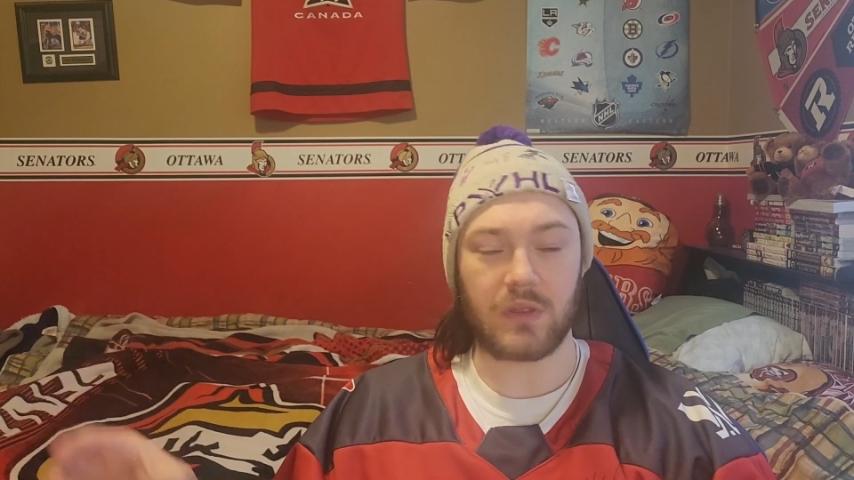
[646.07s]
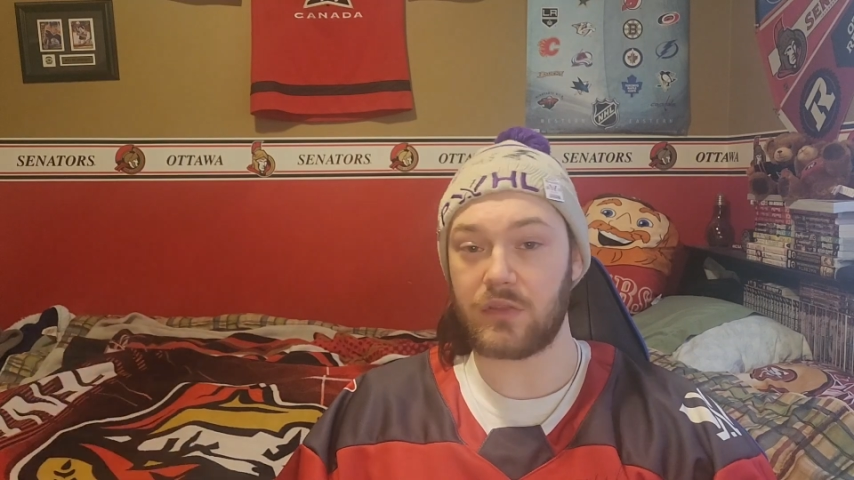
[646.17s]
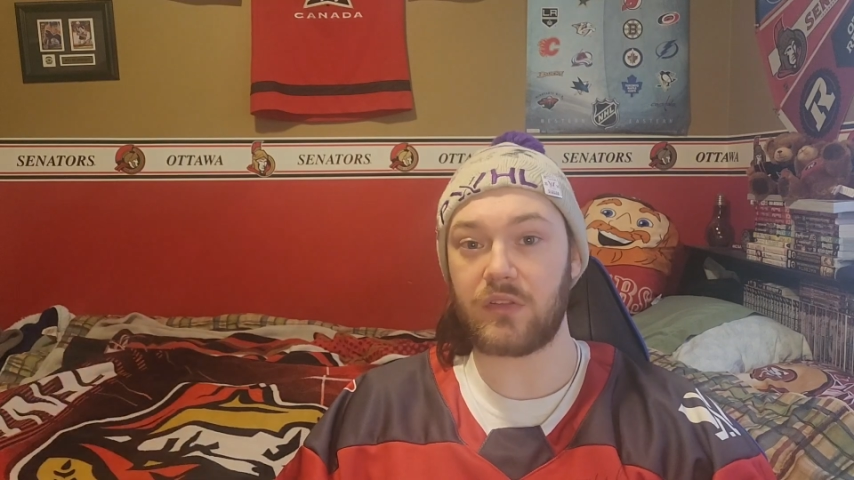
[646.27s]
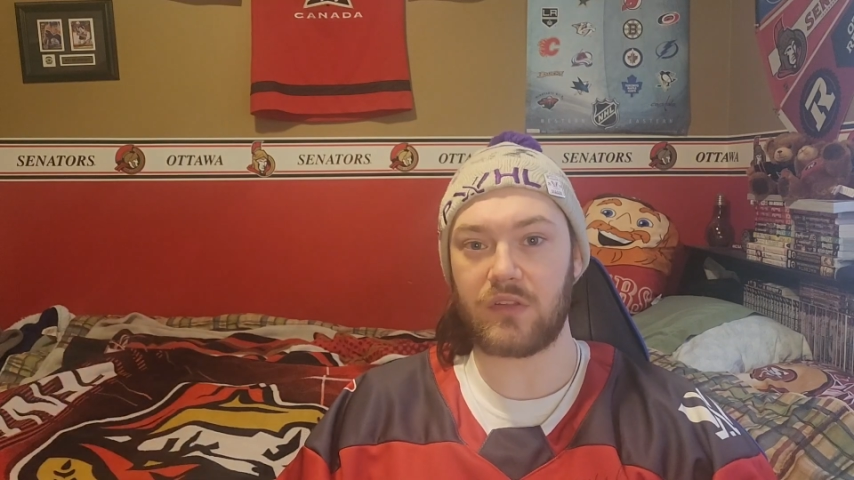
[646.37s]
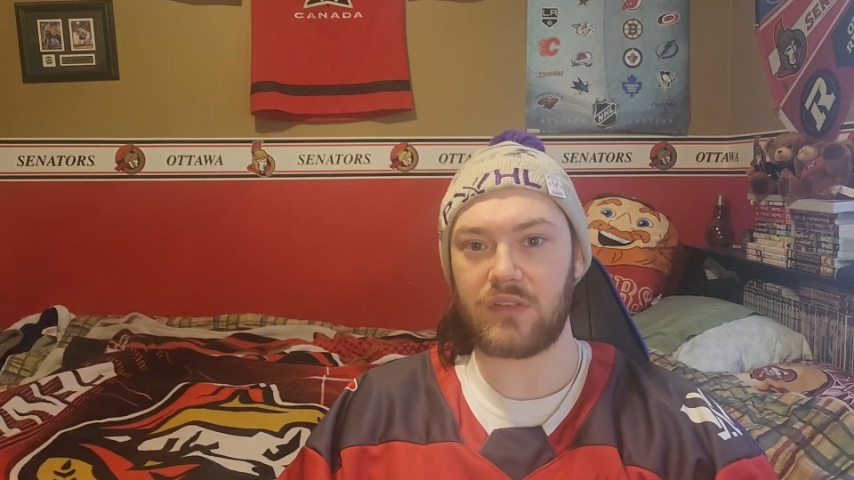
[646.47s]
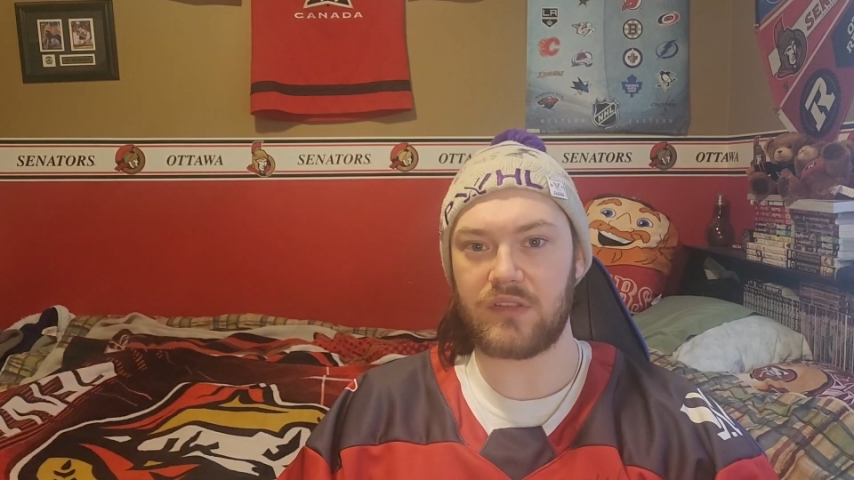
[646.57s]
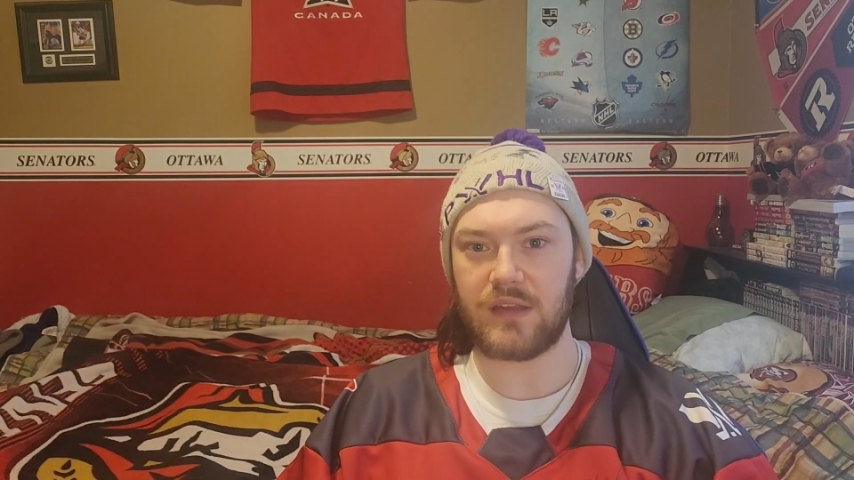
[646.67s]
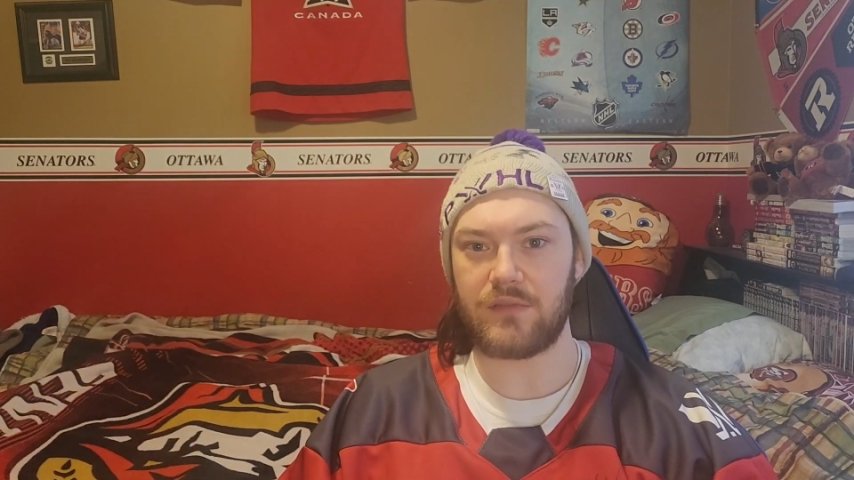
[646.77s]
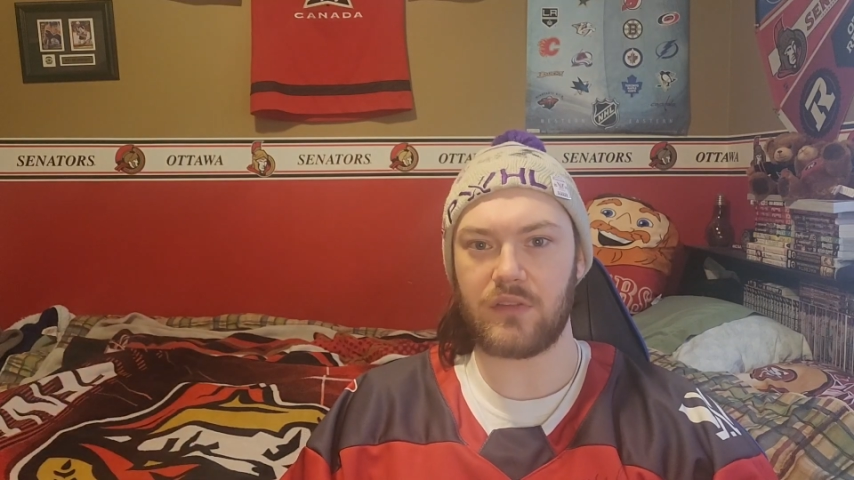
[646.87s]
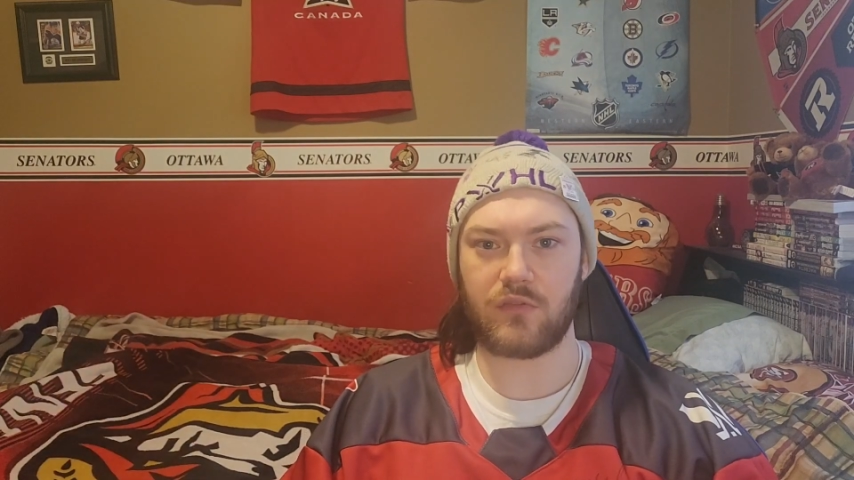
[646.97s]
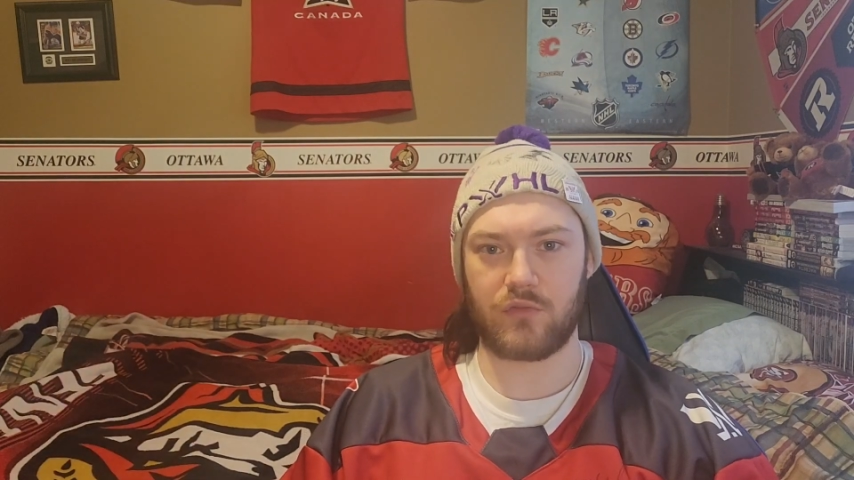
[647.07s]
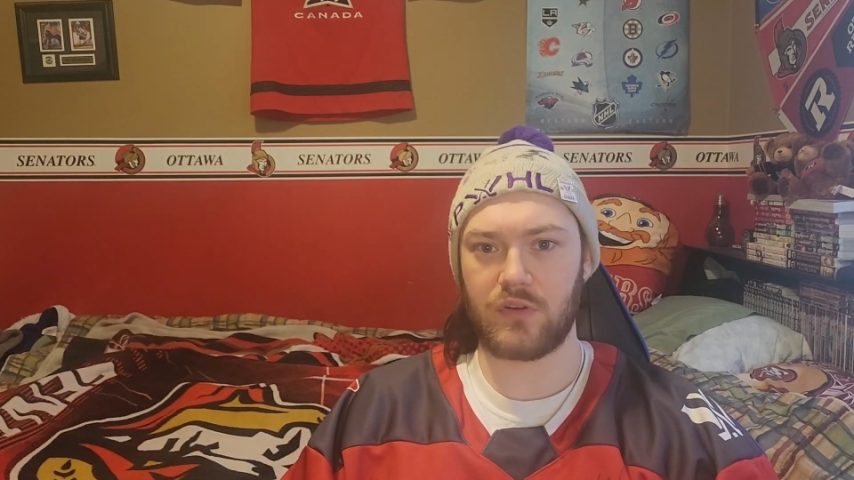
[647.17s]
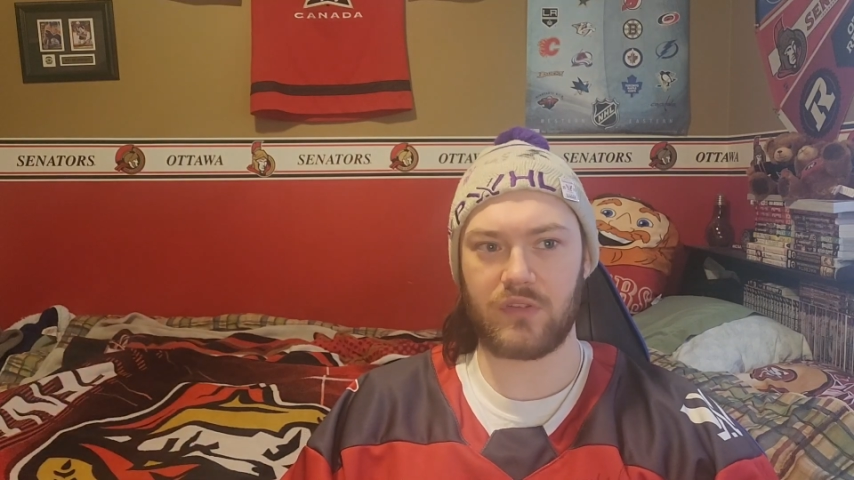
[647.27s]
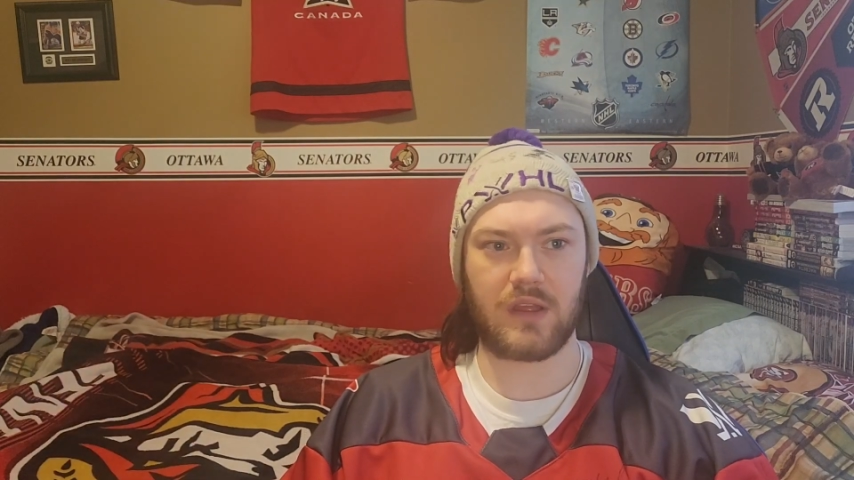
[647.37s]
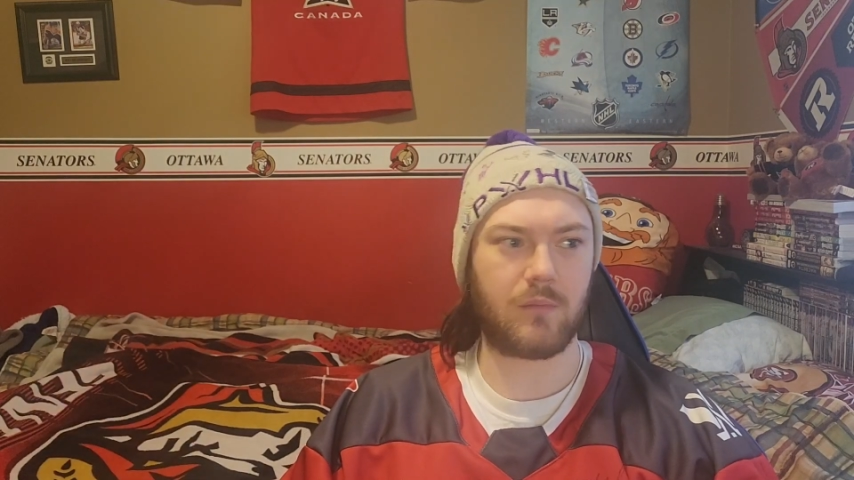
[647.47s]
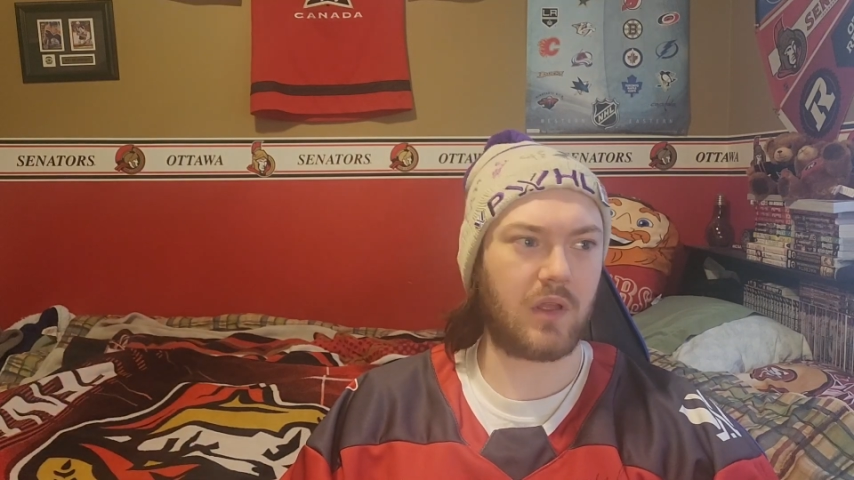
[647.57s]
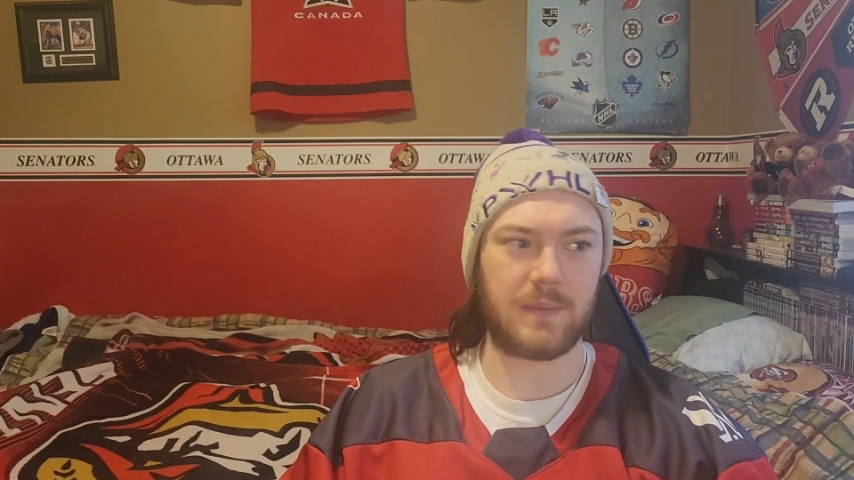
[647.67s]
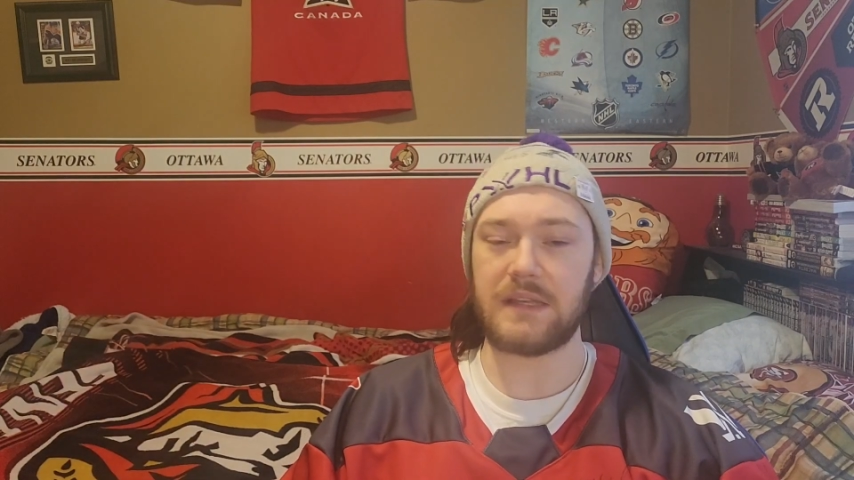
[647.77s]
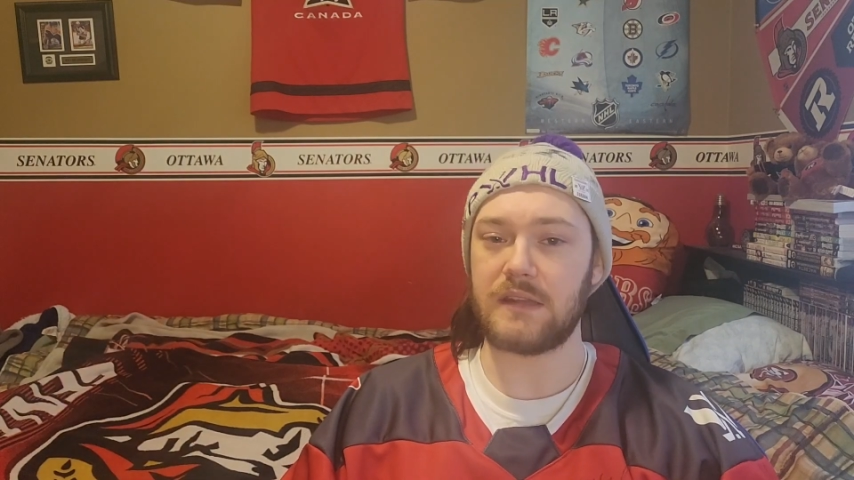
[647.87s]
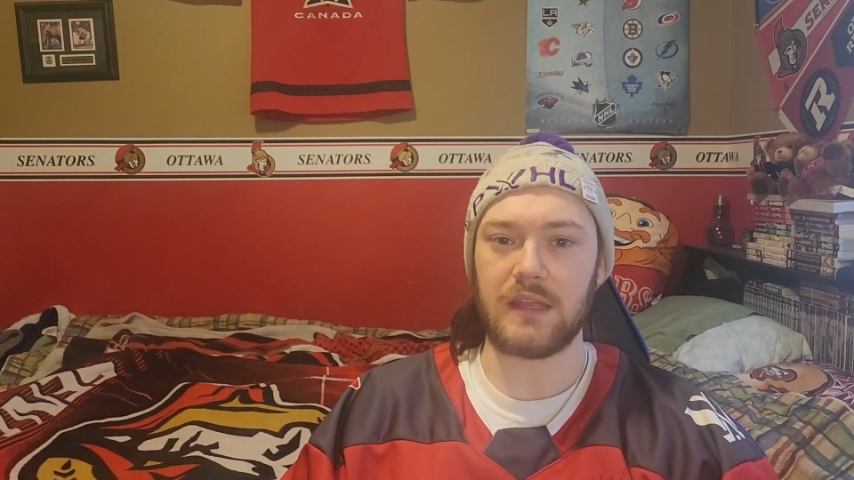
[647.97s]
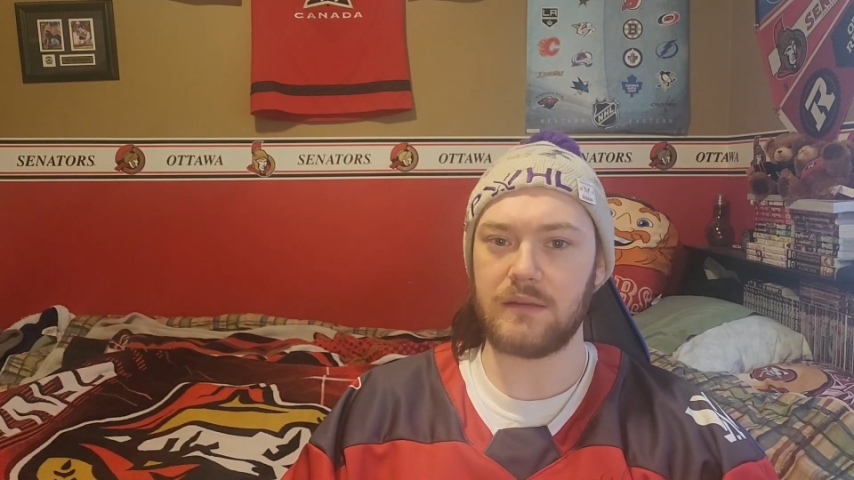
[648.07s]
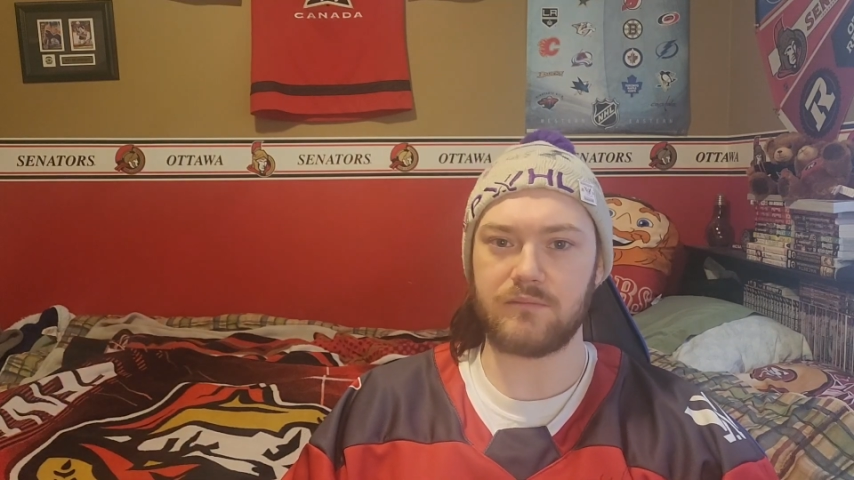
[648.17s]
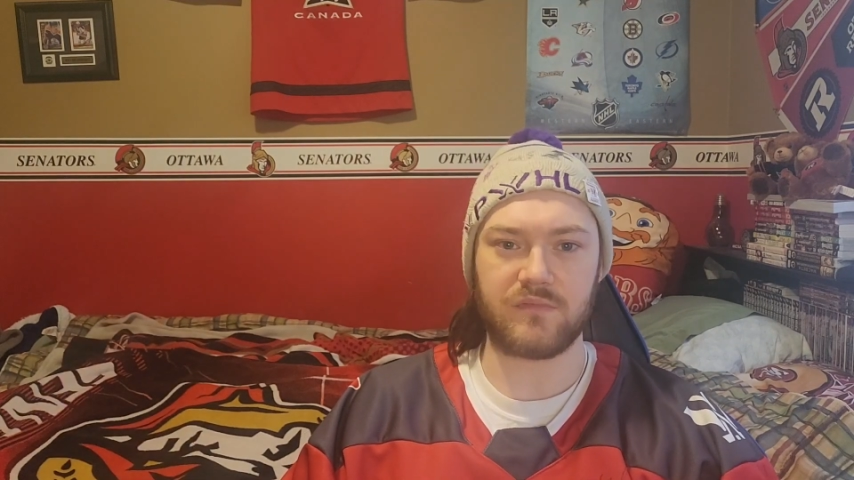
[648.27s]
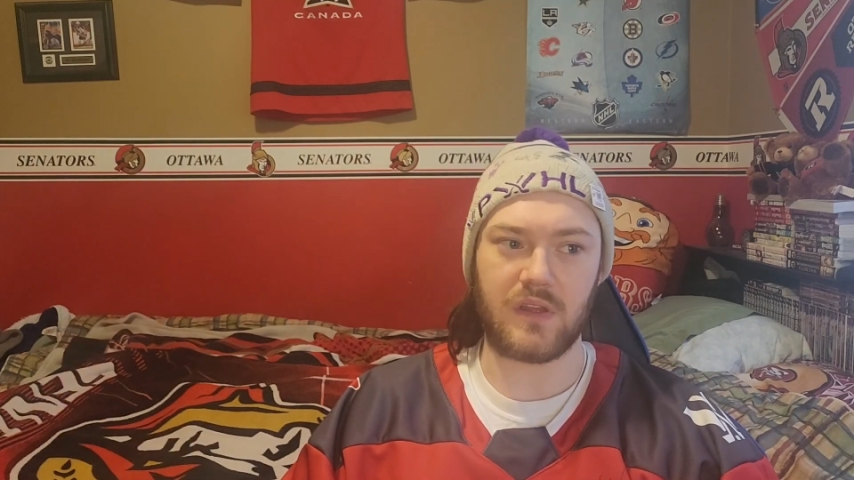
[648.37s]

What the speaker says: the 67s, for example. I mean, they